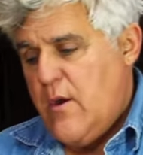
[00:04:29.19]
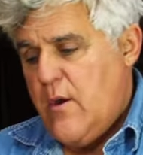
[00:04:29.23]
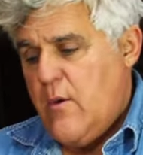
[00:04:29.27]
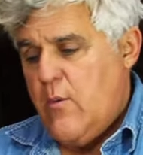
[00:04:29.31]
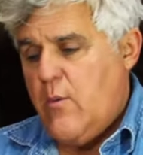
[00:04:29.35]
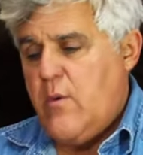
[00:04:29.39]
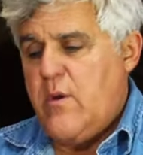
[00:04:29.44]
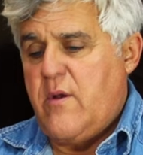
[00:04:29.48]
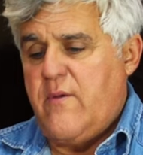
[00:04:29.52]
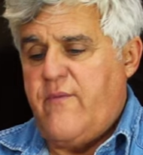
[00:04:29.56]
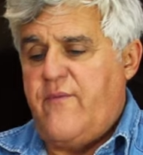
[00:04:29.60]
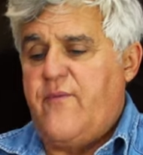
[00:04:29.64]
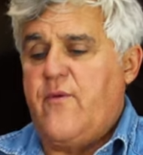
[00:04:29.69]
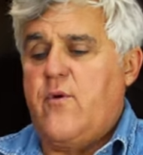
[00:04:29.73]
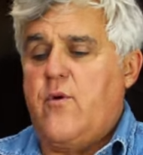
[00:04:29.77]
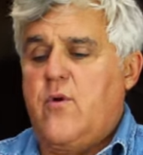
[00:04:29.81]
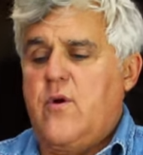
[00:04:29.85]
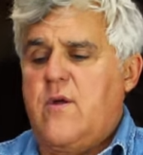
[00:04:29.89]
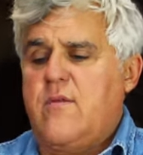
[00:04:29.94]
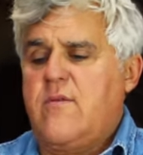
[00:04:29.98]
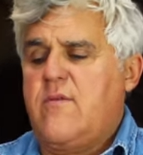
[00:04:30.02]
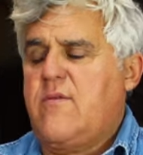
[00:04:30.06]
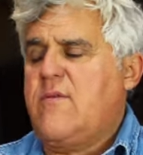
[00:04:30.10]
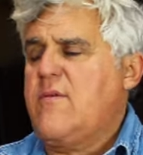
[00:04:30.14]
one of
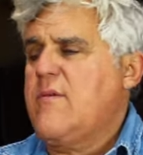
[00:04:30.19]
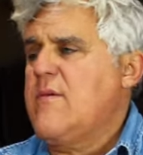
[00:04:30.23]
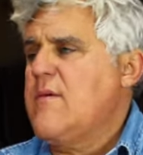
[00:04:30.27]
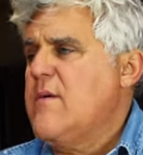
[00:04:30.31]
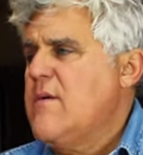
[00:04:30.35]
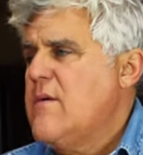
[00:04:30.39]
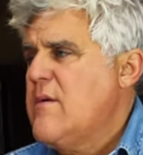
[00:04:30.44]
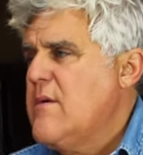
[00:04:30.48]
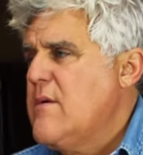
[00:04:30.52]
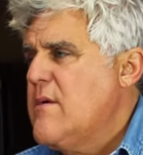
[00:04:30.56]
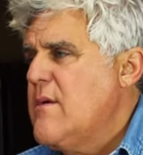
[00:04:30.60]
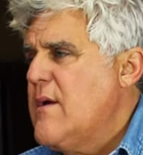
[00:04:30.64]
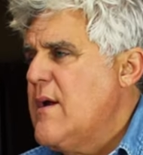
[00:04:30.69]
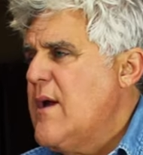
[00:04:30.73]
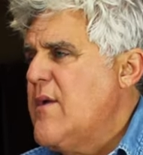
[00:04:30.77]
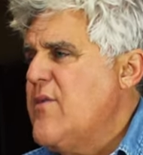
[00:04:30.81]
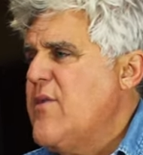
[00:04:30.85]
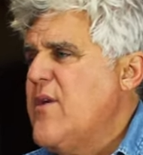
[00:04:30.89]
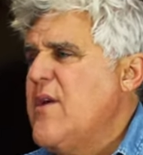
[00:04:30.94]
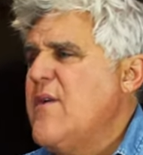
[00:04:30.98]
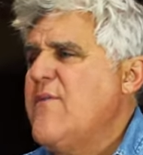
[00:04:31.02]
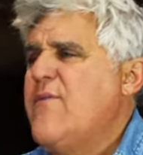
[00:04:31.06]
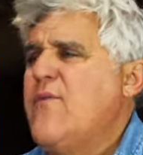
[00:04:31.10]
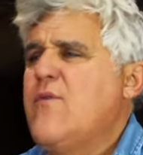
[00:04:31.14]
Ford's, I
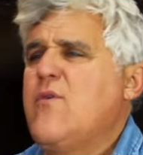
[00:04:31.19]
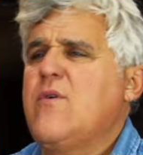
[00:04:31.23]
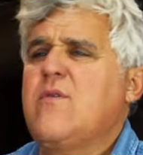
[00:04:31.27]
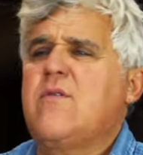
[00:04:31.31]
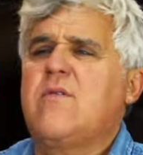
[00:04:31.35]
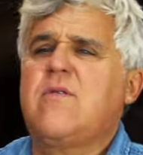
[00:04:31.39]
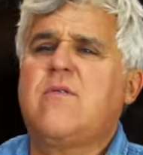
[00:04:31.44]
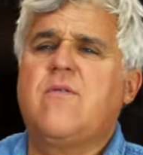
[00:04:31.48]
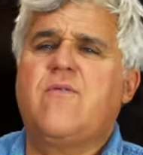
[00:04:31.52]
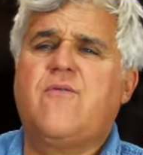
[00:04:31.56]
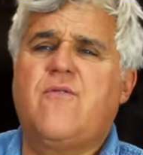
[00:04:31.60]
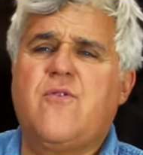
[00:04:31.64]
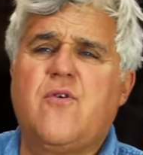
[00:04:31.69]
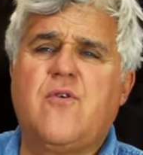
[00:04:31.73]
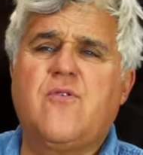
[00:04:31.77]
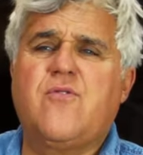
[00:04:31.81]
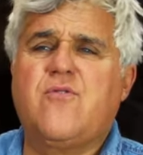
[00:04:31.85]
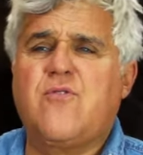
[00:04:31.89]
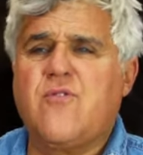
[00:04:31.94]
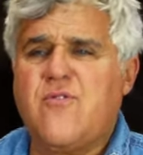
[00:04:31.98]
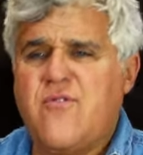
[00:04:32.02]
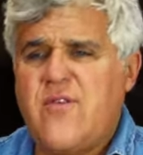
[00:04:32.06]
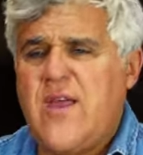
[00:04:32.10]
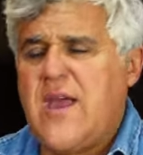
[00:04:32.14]
think Ford's
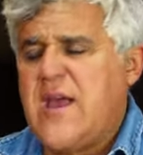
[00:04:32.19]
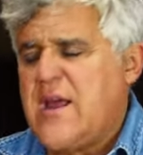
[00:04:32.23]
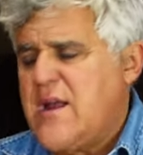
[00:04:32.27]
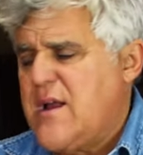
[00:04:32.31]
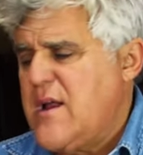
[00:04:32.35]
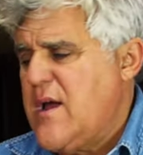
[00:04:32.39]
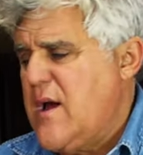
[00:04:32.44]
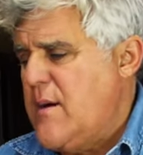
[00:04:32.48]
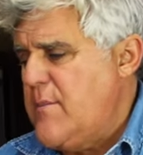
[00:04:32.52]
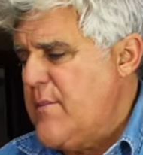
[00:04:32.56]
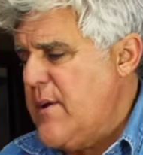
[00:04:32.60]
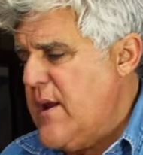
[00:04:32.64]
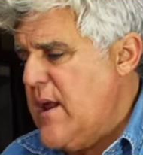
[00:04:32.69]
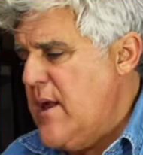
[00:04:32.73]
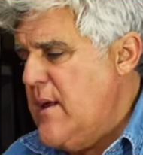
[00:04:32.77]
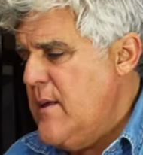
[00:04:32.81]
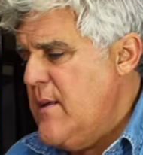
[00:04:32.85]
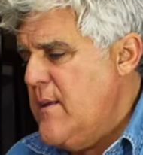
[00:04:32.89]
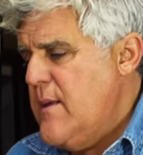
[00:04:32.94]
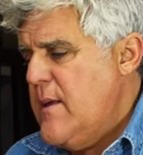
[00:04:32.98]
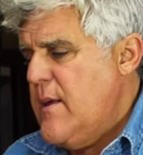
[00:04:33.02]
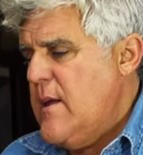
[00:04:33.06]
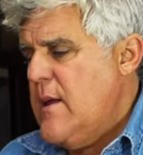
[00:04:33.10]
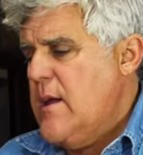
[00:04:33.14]
first or second company,
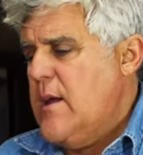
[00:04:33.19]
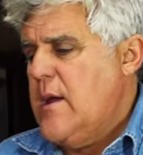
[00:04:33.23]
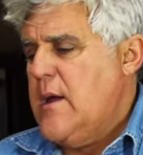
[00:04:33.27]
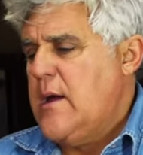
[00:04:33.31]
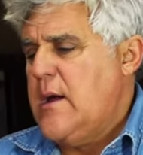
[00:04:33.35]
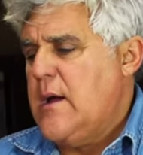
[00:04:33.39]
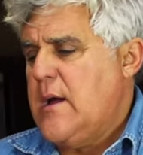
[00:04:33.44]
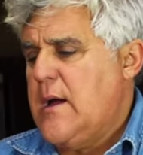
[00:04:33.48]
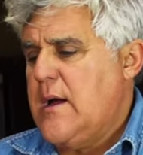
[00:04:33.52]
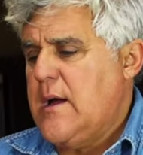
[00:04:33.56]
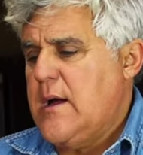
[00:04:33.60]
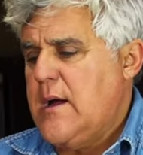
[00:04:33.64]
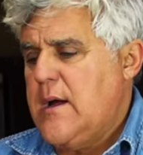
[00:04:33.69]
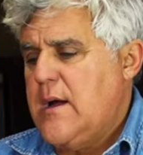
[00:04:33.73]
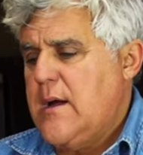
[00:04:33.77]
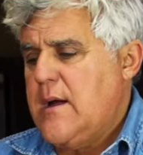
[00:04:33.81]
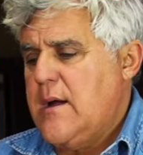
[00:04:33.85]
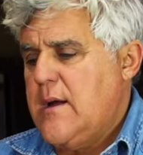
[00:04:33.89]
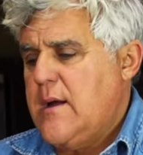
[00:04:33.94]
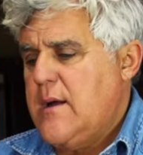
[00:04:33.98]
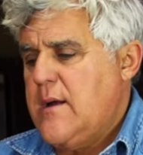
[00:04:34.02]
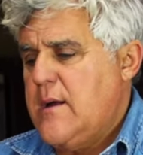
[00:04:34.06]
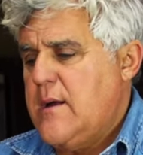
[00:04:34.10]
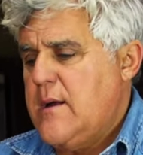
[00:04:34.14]

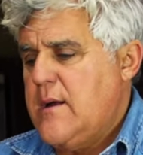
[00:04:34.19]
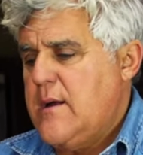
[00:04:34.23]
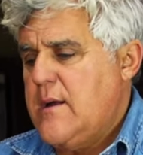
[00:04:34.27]
uh,